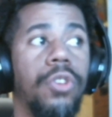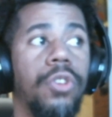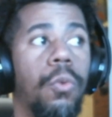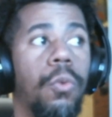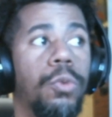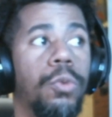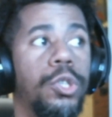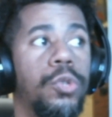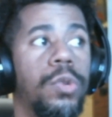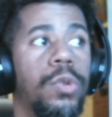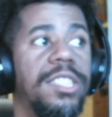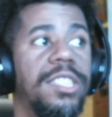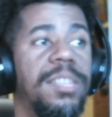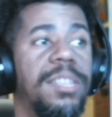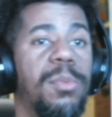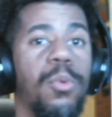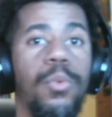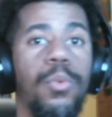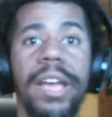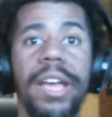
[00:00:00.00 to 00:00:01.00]
on what you'd like to
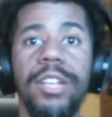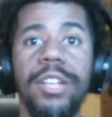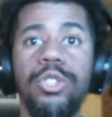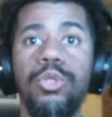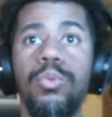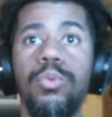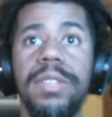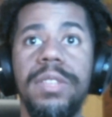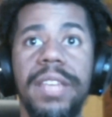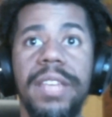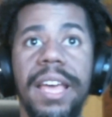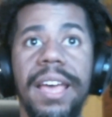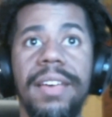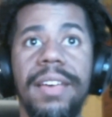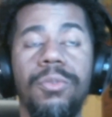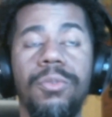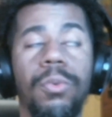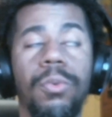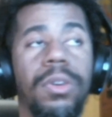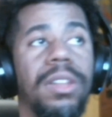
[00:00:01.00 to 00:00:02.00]
see me react to
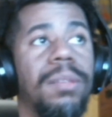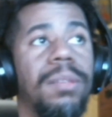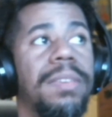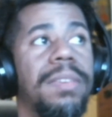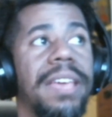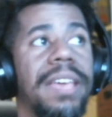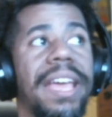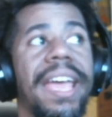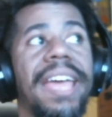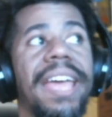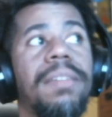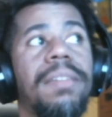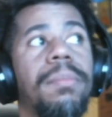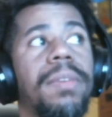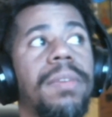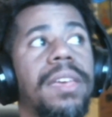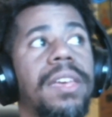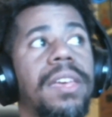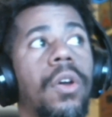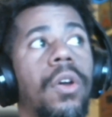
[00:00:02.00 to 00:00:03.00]
next, whether it be
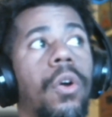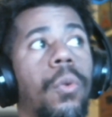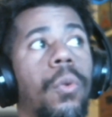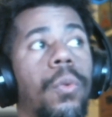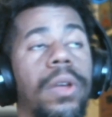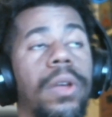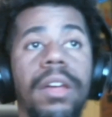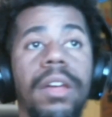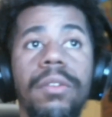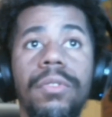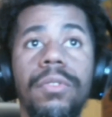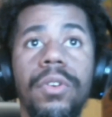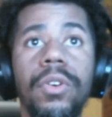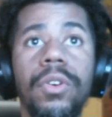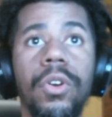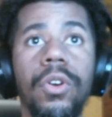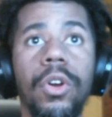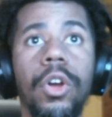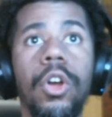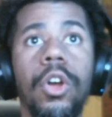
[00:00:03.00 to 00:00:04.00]
anime or
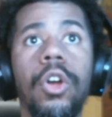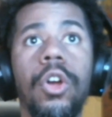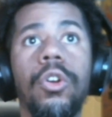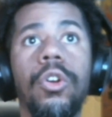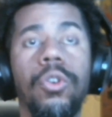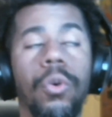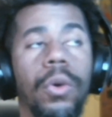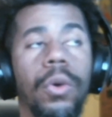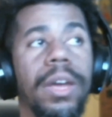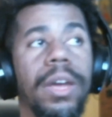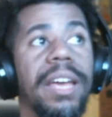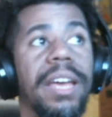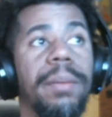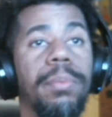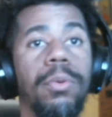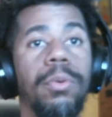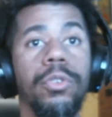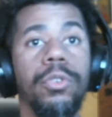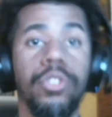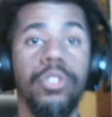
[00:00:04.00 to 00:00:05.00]
whatever, go ahead
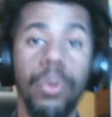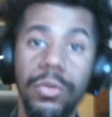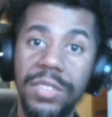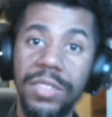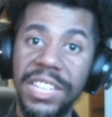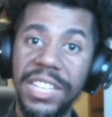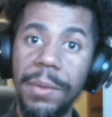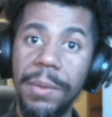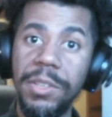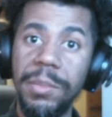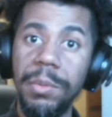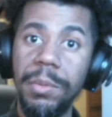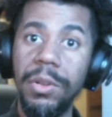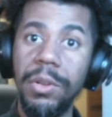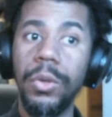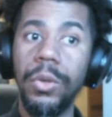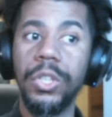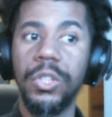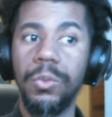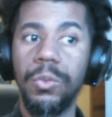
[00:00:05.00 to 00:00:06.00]
and post those in the comments
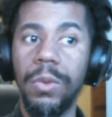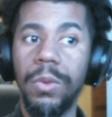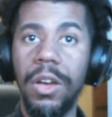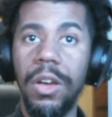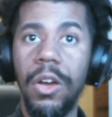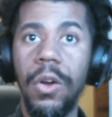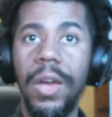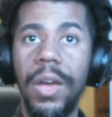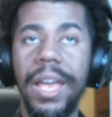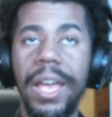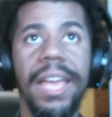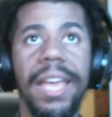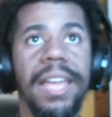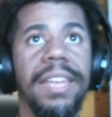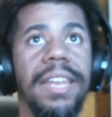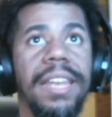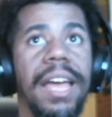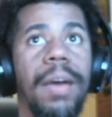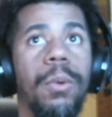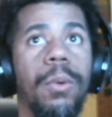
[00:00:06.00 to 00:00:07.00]
below as well.
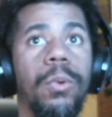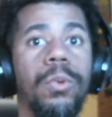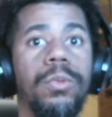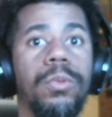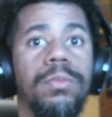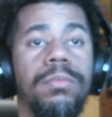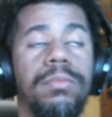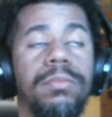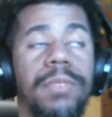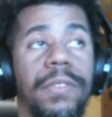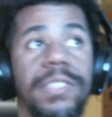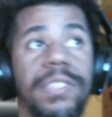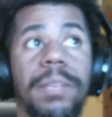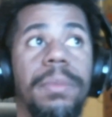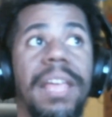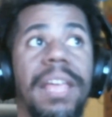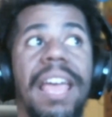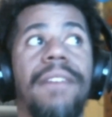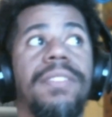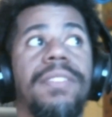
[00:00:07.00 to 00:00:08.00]
And I will, if it's
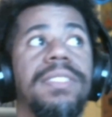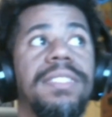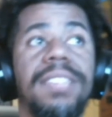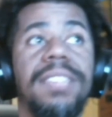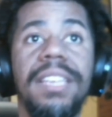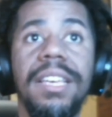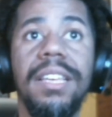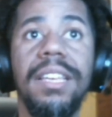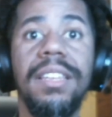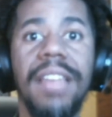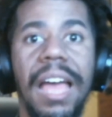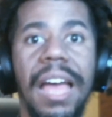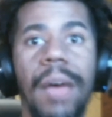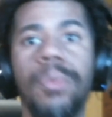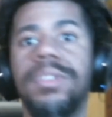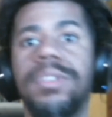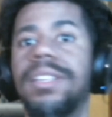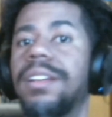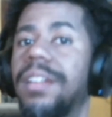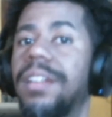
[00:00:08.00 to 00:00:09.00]
something I haven't seen, I
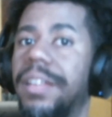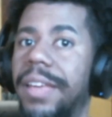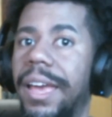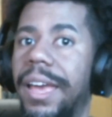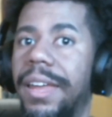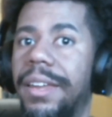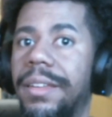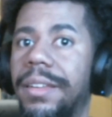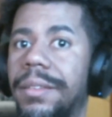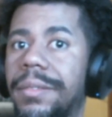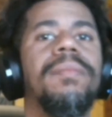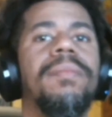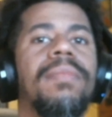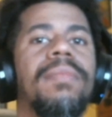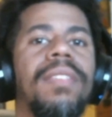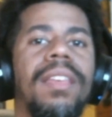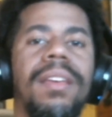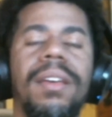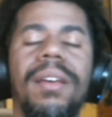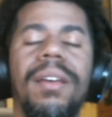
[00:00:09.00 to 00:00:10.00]
will take a look at it.
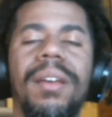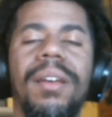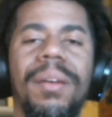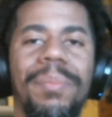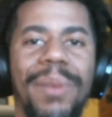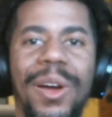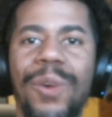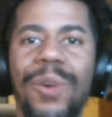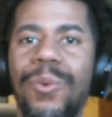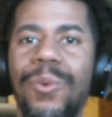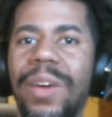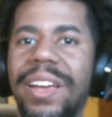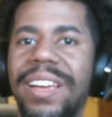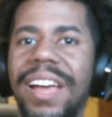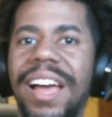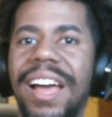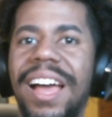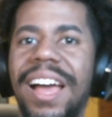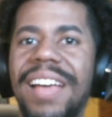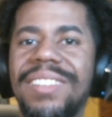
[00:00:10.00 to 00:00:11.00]
Alright
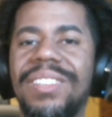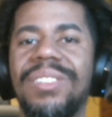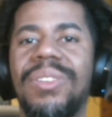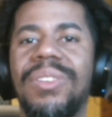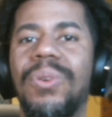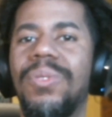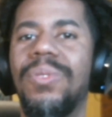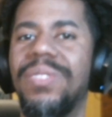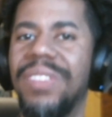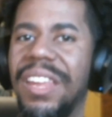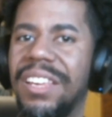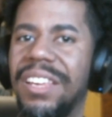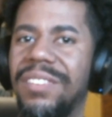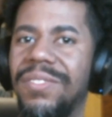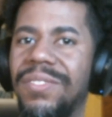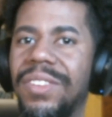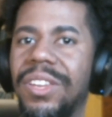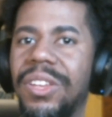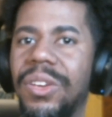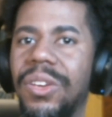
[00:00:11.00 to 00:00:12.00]
guys, until next
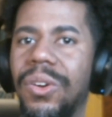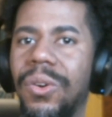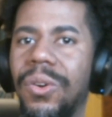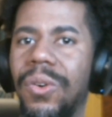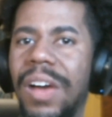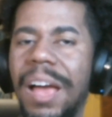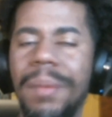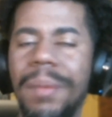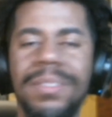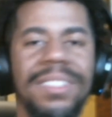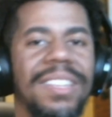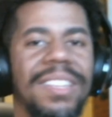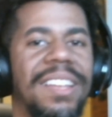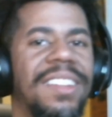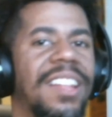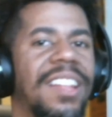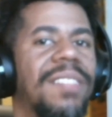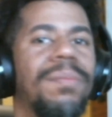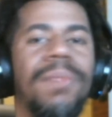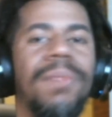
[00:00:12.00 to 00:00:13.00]
video, I'm
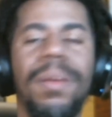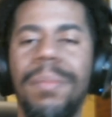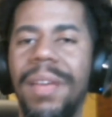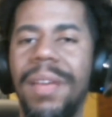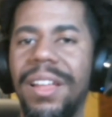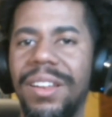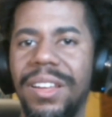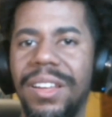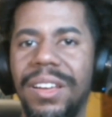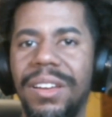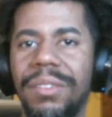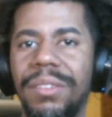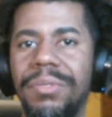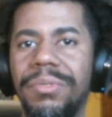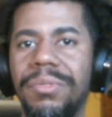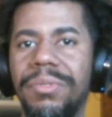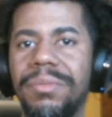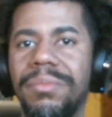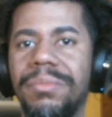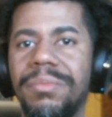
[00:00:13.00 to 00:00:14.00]
seeing nothing but mad love.
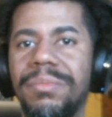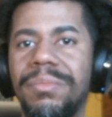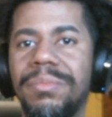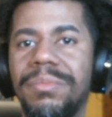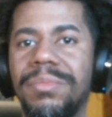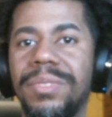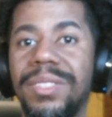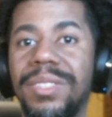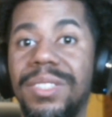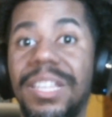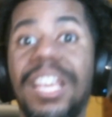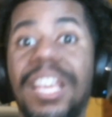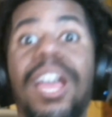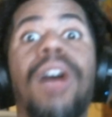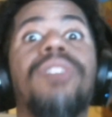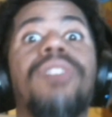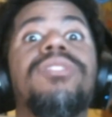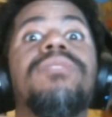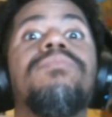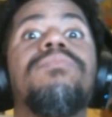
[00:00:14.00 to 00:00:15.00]
Stay off.